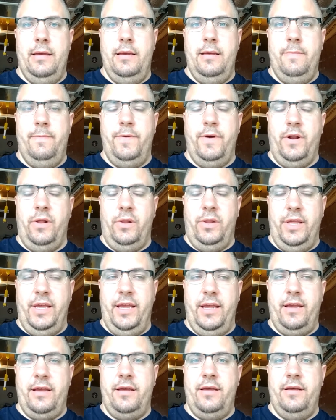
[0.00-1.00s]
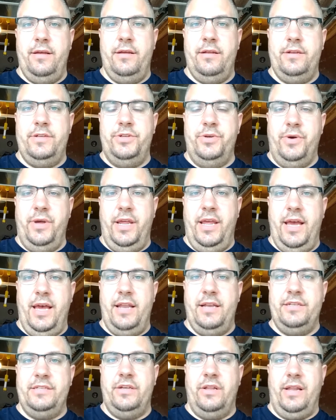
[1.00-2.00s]
put a link to it yet
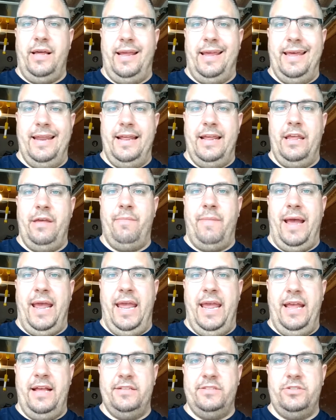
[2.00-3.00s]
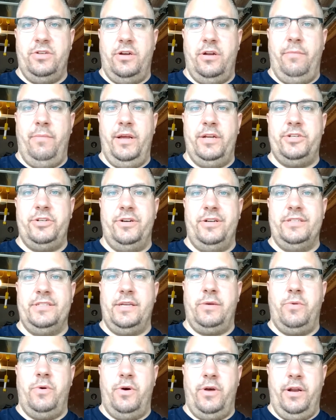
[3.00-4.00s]
until I get my hands on it, make sure it is
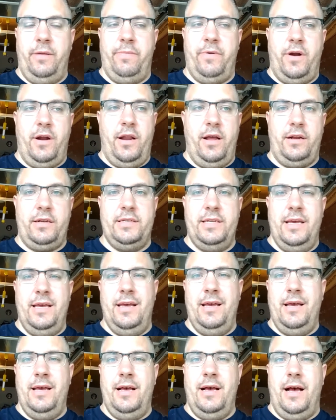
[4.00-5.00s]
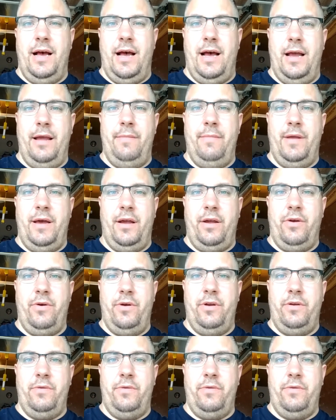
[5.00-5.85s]
a quality product. I am not going to